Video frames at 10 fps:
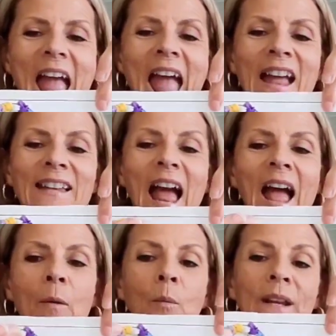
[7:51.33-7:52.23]
And
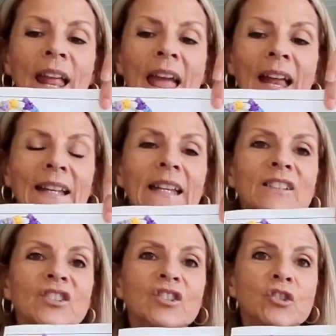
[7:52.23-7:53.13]
I went ahead
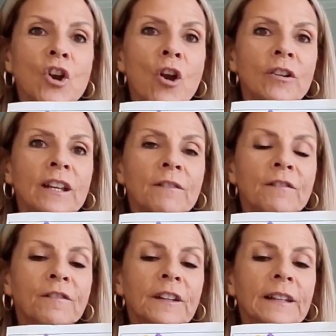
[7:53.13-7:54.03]
and started
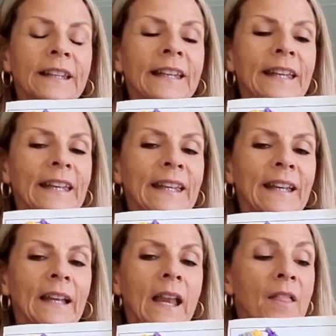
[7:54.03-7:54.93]
filling
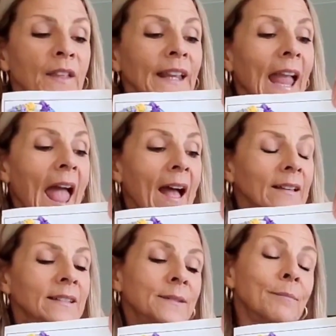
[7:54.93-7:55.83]
in the S.